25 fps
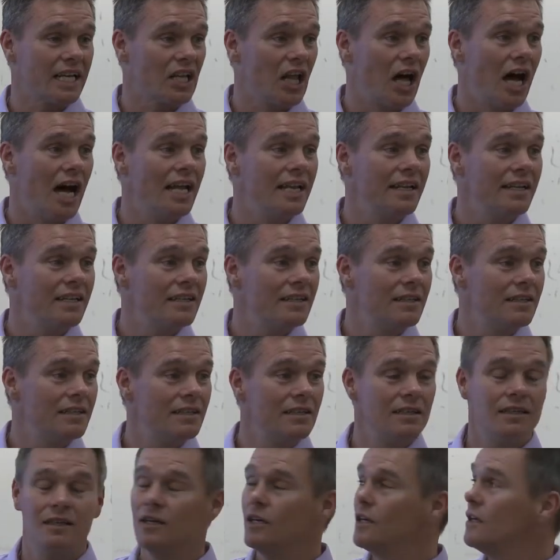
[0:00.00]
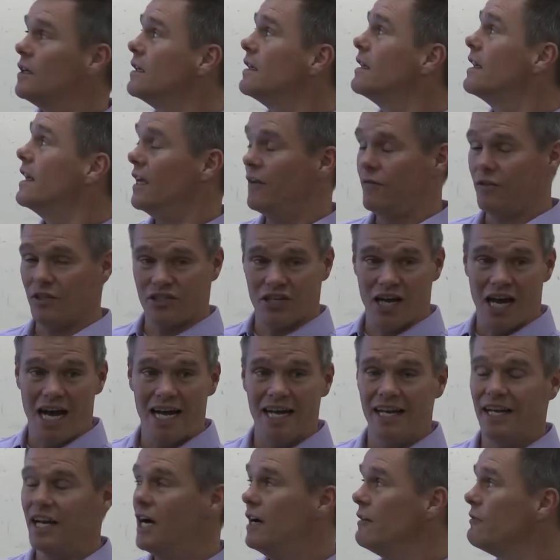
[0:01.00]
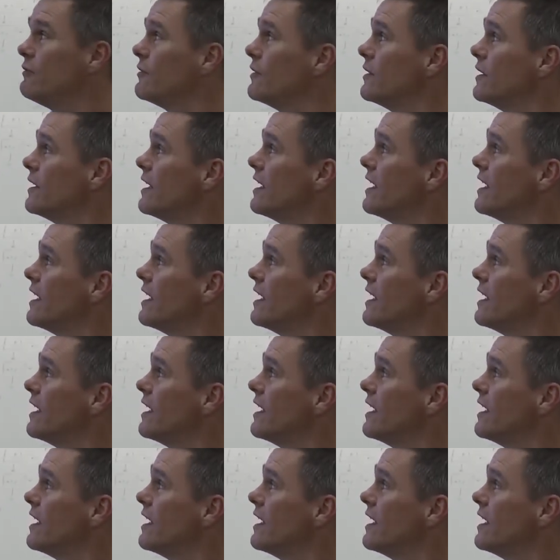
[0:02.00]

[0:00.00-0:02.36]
lot if it's high enough.